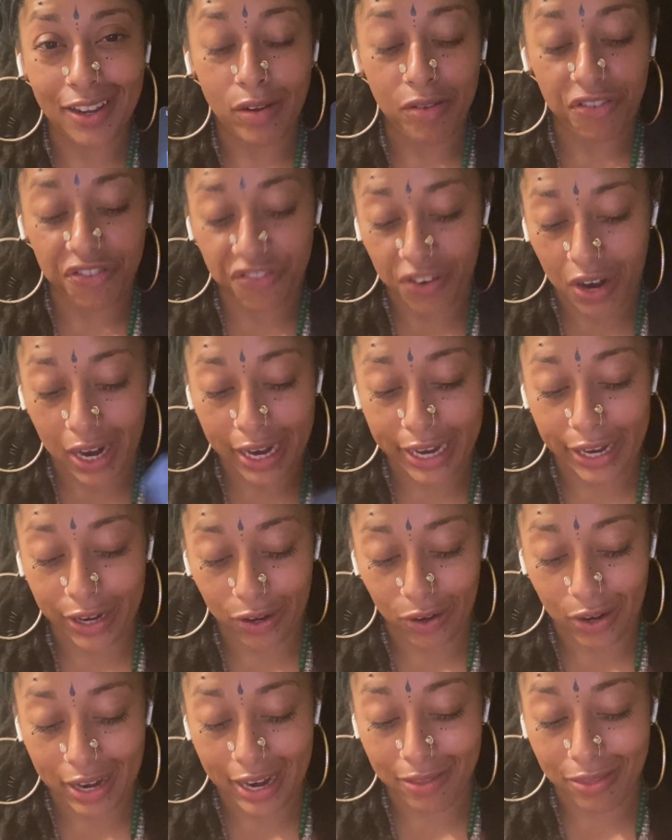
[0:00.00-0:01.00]

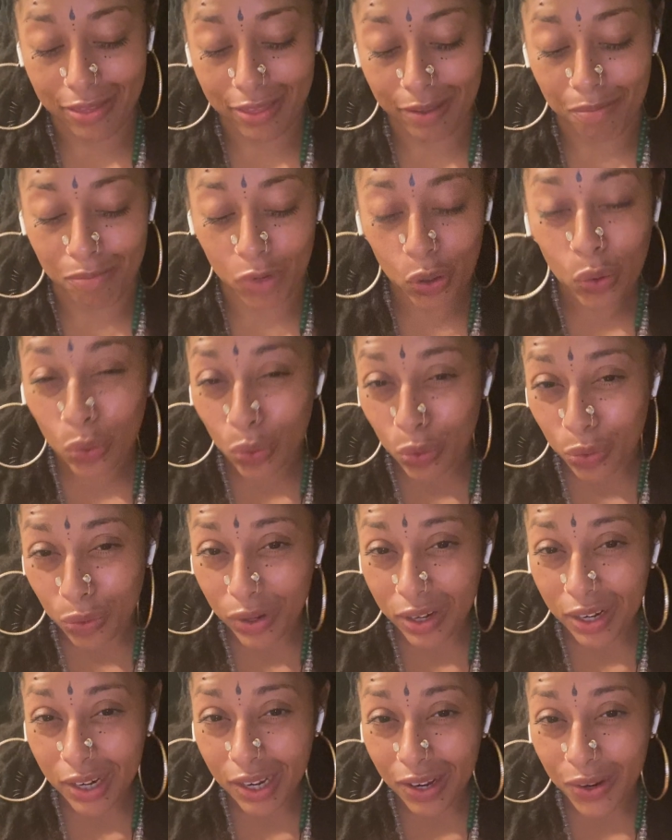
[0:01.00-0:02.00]
fire and the
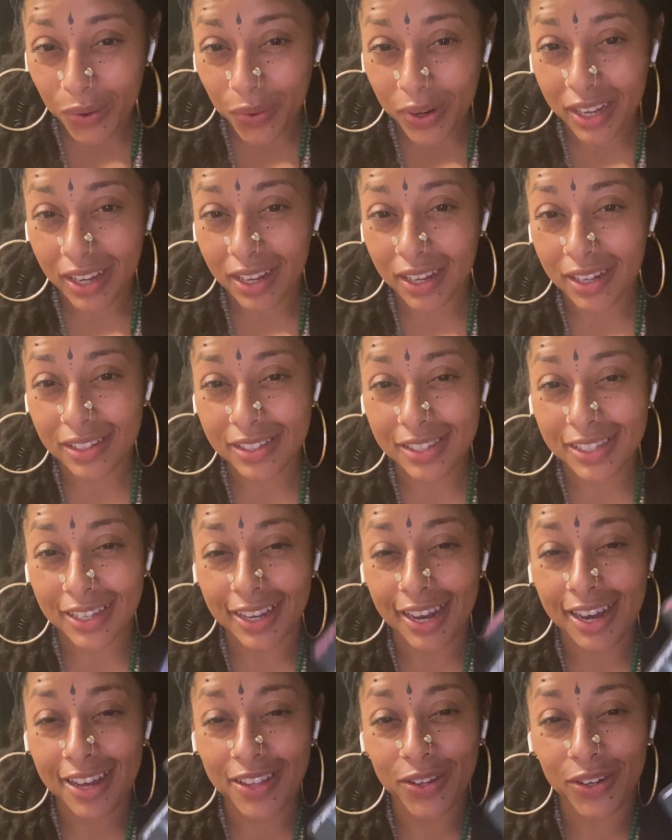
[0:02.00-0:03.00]
moon, okay,
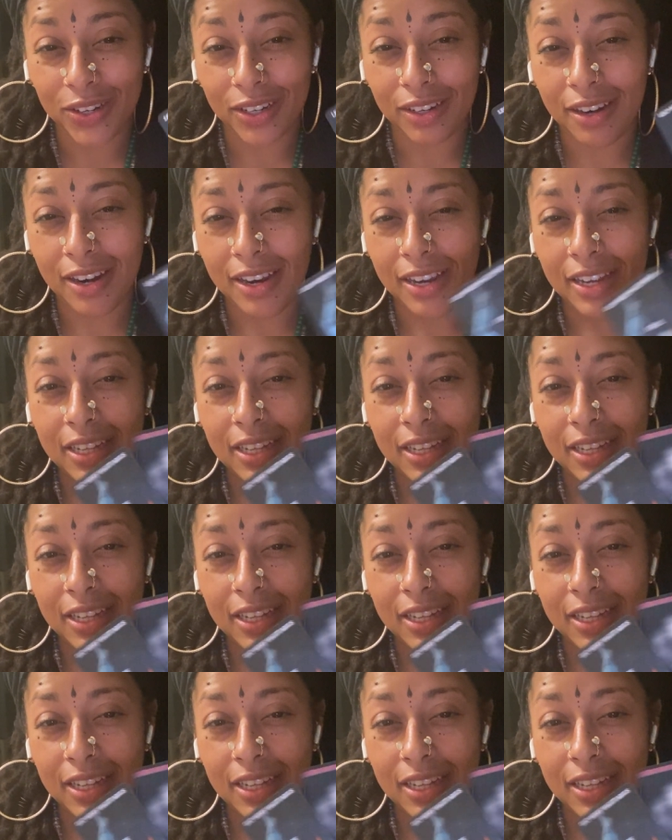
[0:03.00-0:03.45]
together.